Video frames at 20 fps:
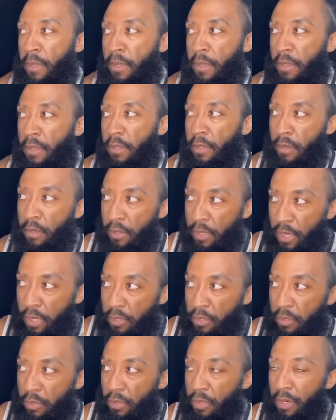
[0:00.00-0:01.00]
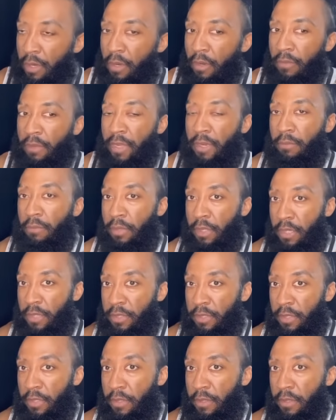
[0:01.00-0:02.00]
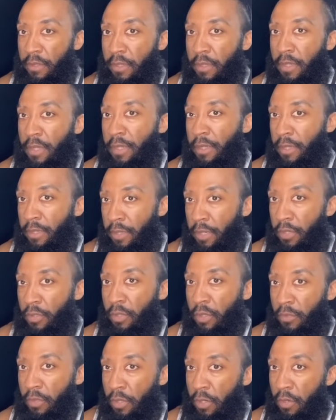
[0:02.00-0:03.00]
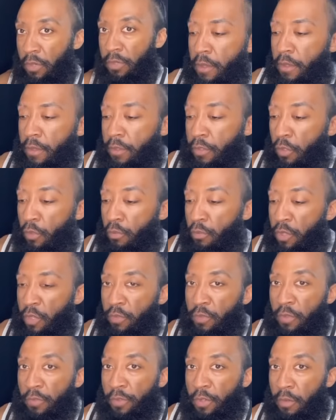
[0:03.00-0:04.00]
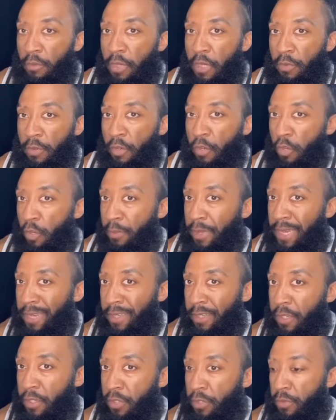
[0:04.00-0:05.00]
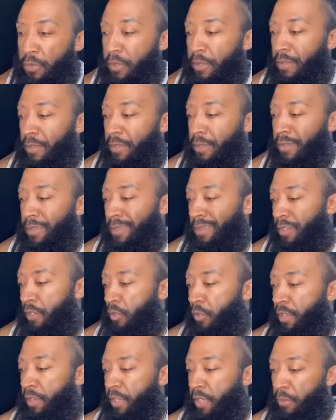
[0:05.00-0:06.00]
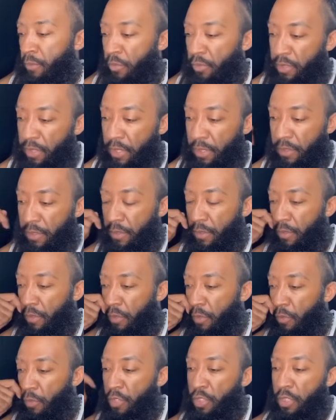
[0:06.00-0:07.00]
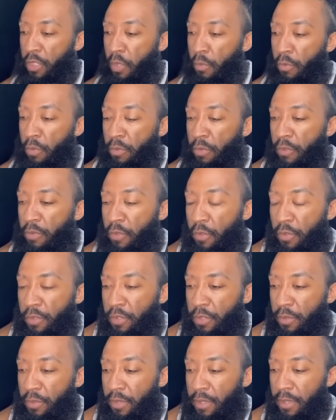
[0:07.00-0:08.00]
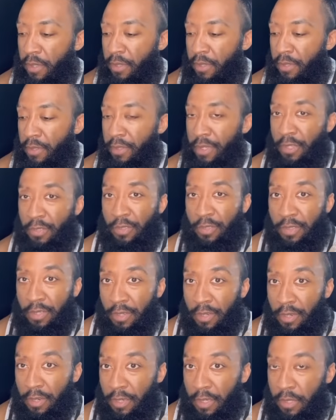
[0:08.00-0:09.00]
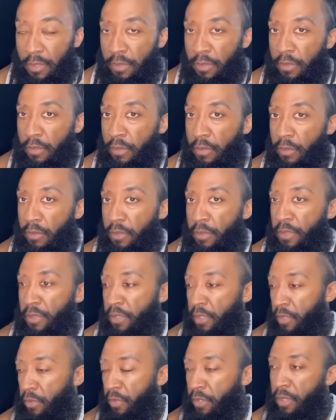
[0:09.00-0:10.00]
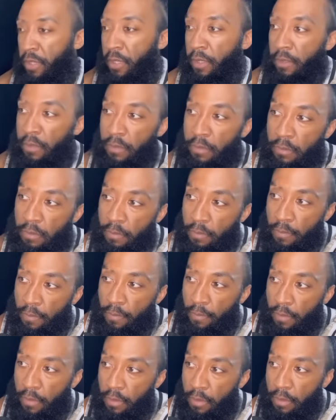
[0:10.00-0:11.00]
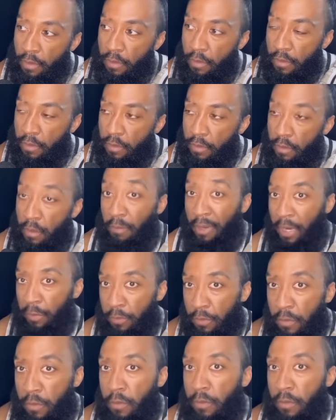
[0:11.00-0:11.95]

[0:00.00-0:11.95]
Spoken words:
the nature of a blessing and the nature of a curse. So briefly, if you don't mind, we're going to go back in history to the Greek Hebrew text, which some would refer to as esoteric knowledge, secret knowledge, the Bible.